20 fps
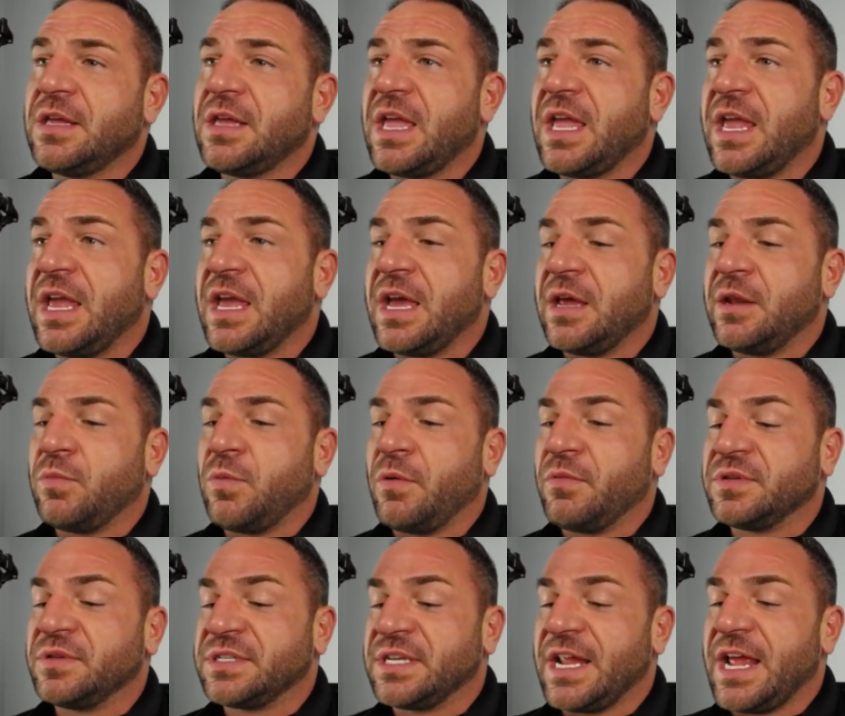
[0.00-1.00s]
And what
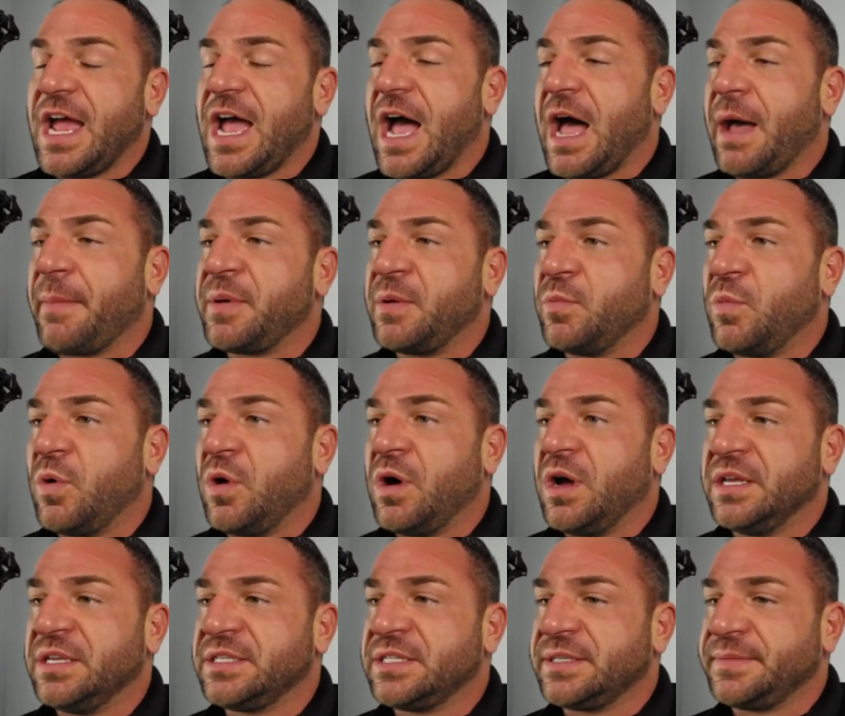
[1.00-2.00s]
was going to happen
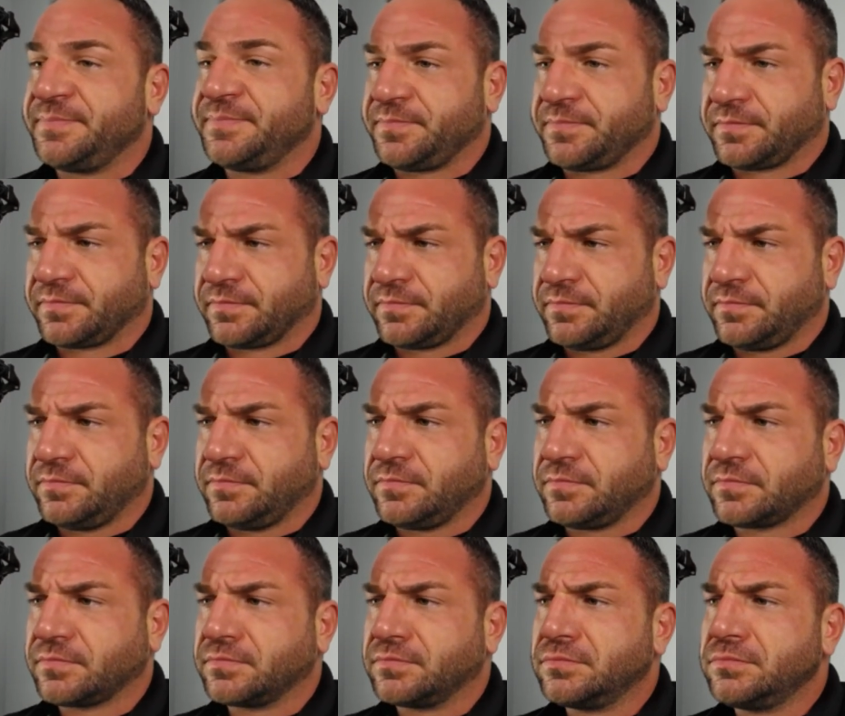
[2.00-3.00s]
was
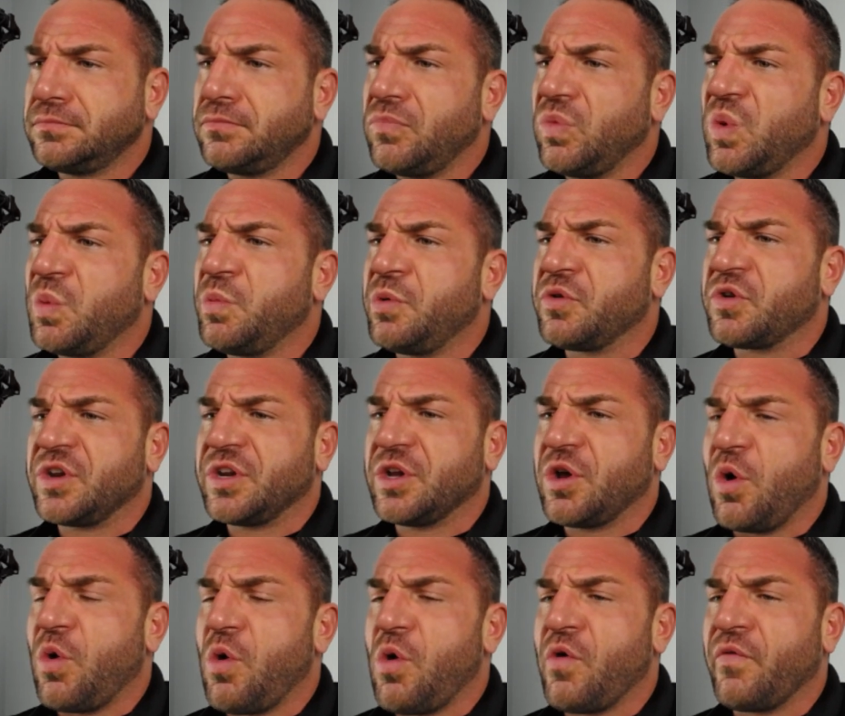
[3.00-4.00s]
we were going to
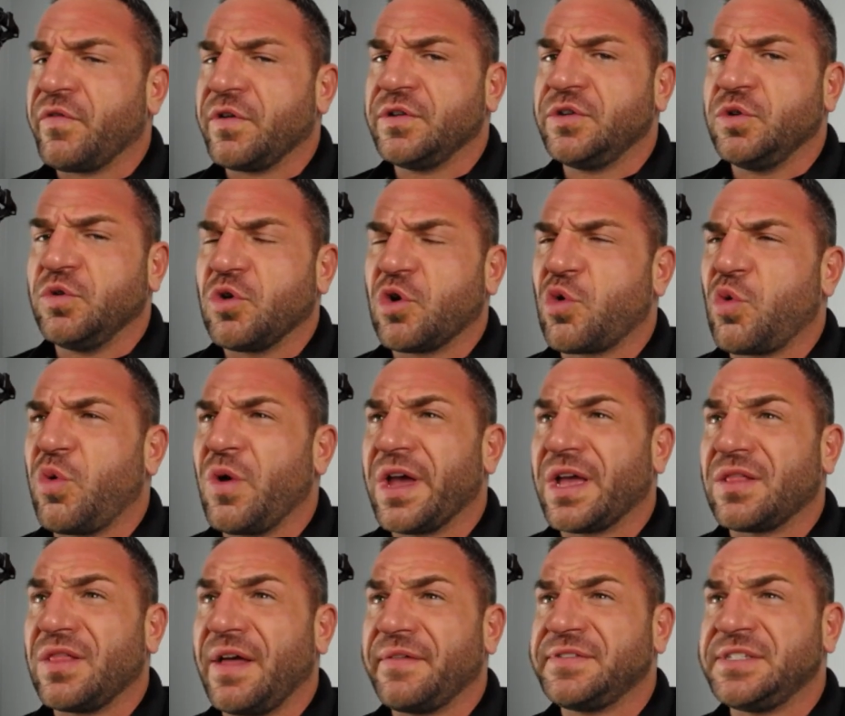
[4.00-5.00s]
go over and do a
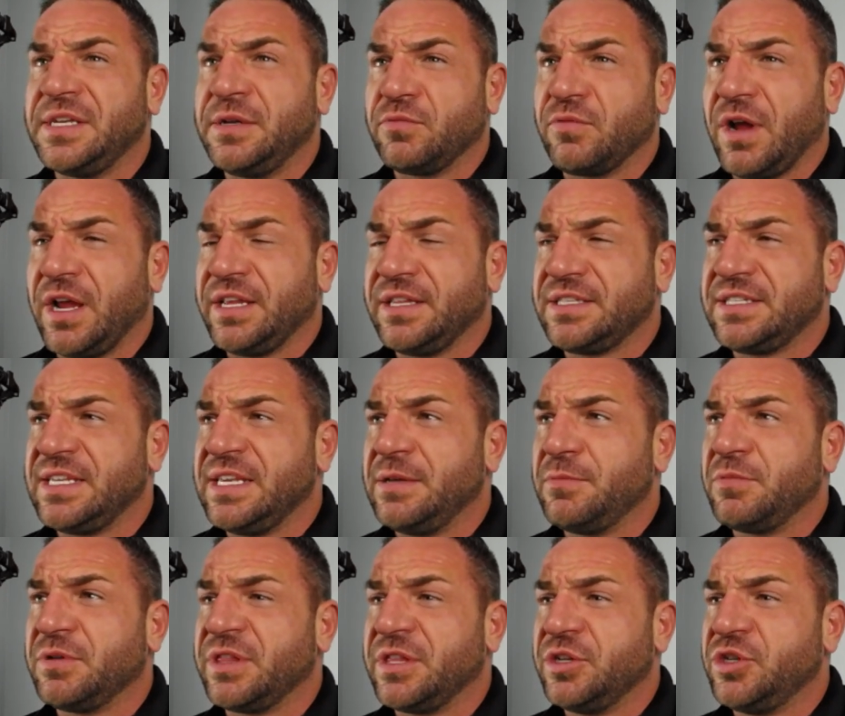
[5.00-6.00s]
quick left seat, right seat
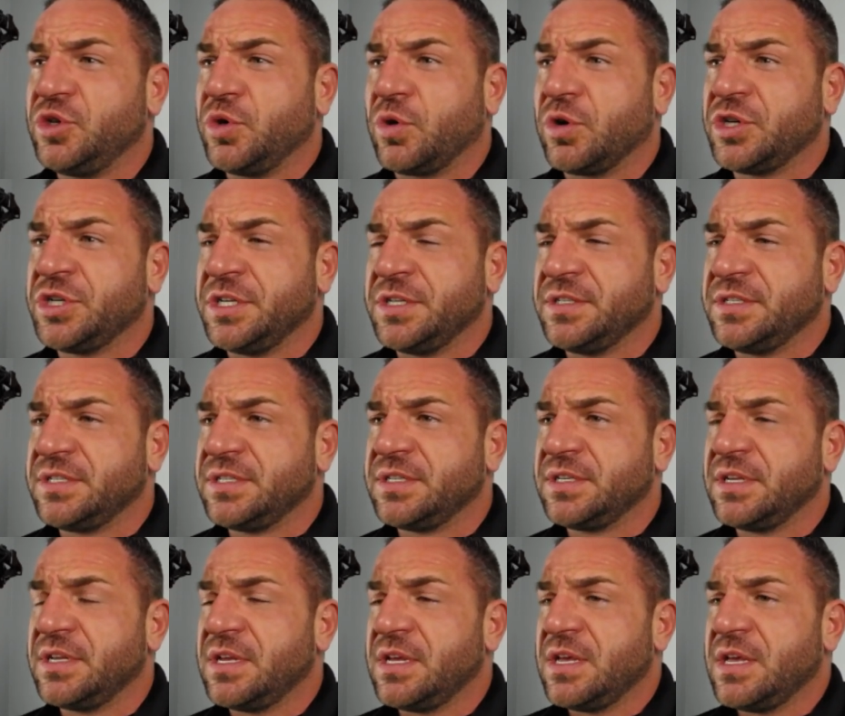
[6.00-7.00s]
with the Georgians
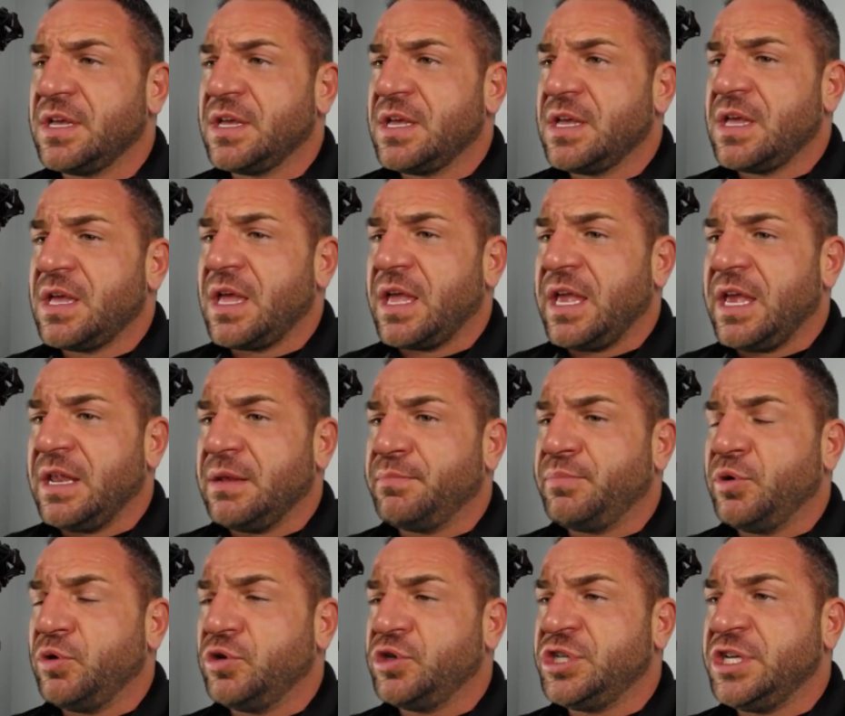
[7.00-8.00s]
and
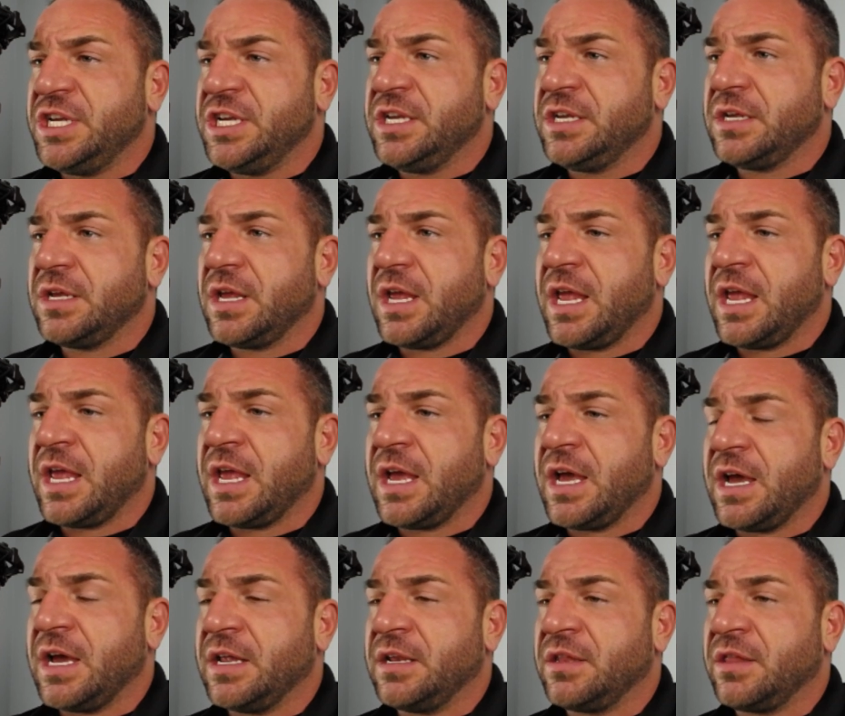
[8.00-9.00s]
Bougie
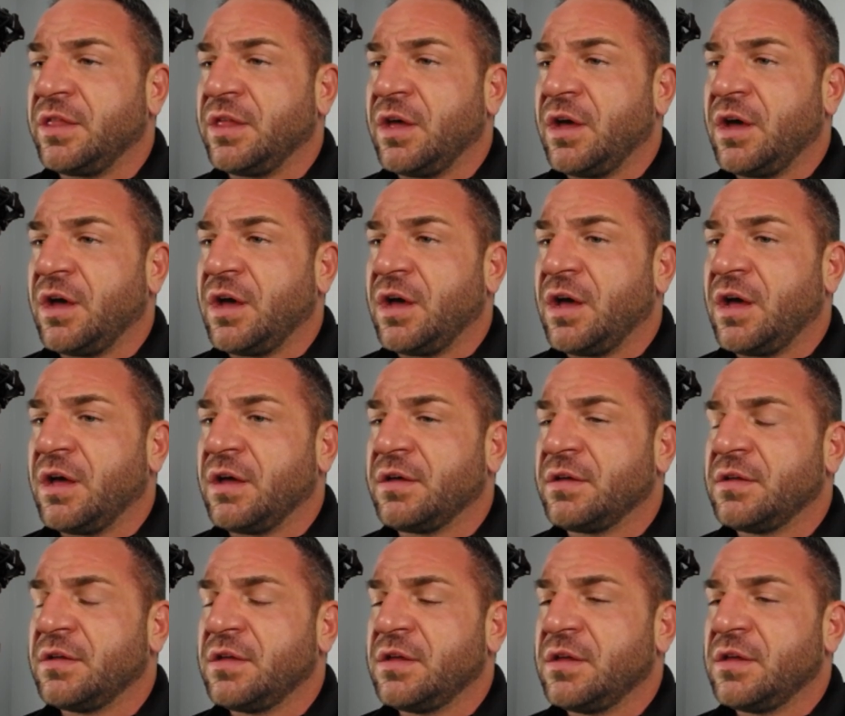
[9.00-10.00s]
and the
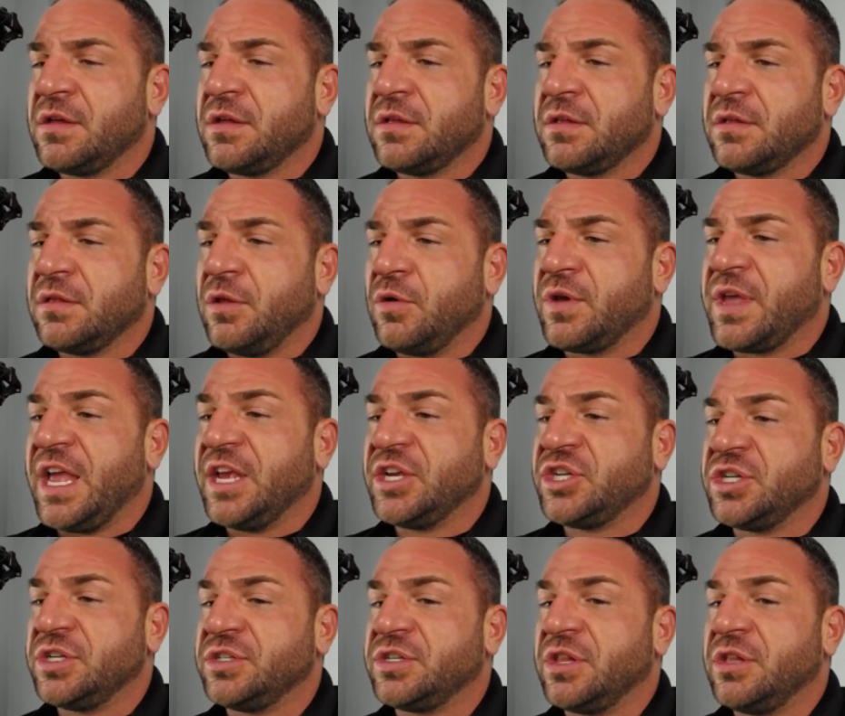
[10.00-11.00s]

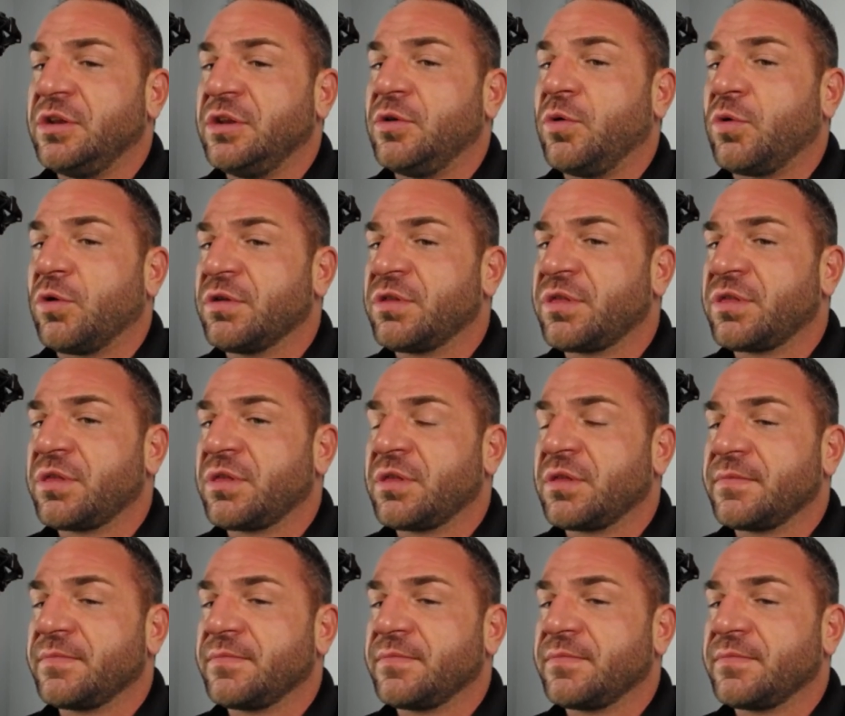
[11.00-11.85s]
location to the north,